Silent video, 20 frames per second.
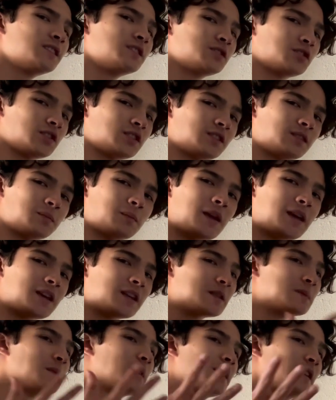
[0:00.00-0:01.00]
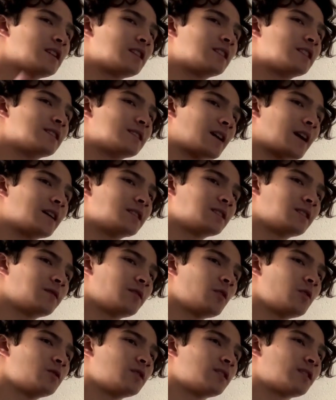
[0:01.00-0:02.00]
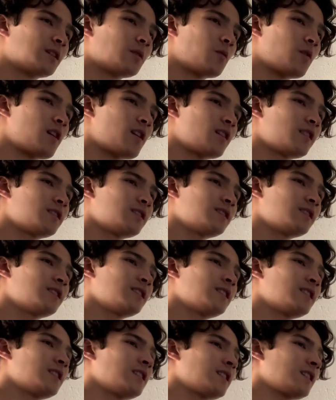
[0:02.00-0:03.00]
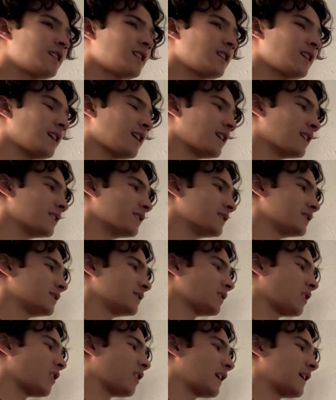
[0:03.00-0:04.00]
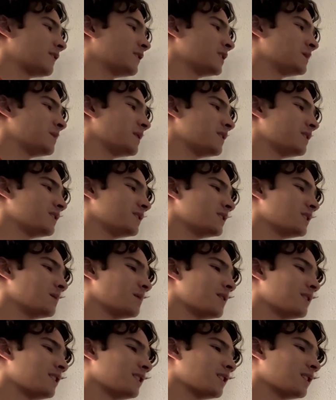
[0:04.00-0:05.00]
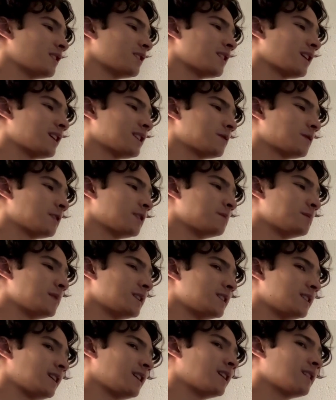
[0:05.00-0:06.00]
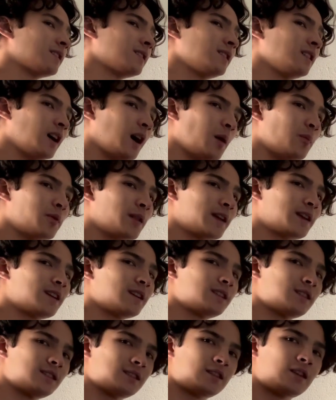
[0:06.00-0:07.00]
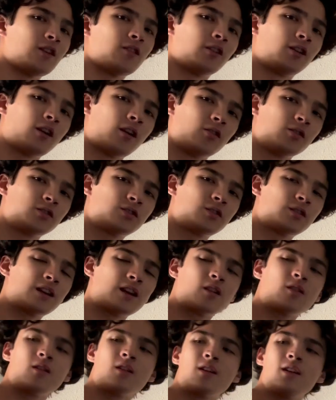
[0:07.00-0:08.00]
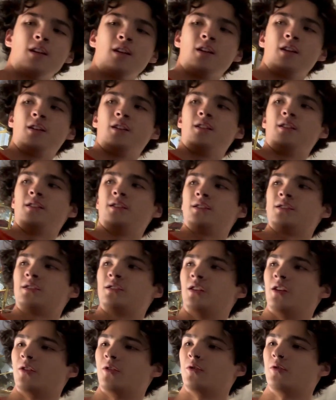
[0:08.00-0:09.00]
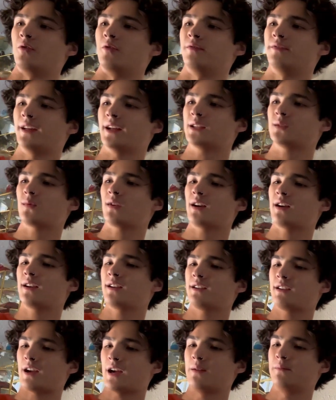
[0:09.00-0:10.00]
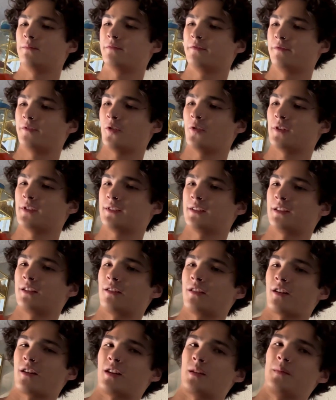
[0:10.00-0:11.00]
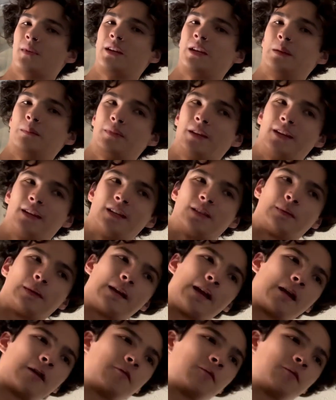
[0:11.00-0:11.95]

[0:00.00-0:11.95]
just make as many designs of those as I want, and all I have to spend is the money that it takes for me to get a blanket to see how the colors turn out. So that's why I'm focusing a lot on making blankets right